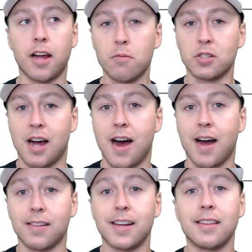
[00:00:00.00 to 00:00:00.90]
I almost
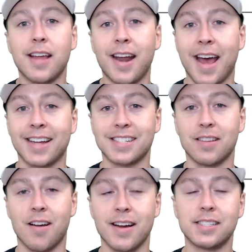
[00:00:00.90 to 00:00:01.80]
highlighted that as a
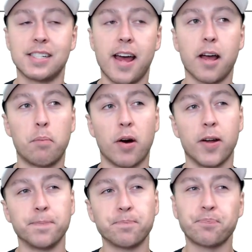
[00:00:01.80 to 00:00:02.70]
line stack,
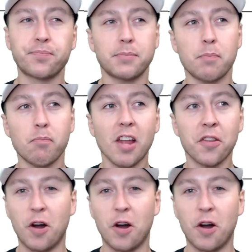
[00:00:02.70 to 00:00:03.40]
but they're